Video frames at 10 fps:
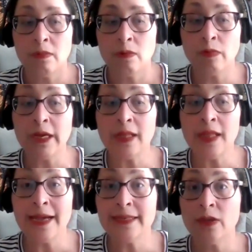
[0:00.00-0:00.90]

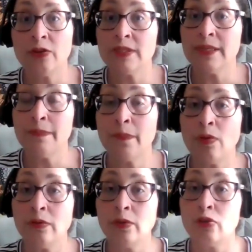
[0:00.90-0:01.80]
Realize that you're
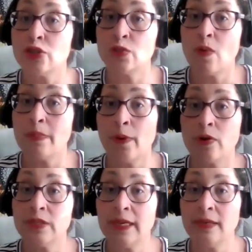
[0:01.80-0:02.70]
simple. You're just one
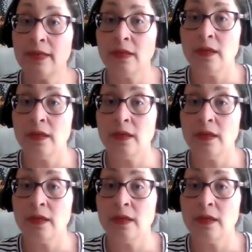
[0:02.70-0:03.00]
person.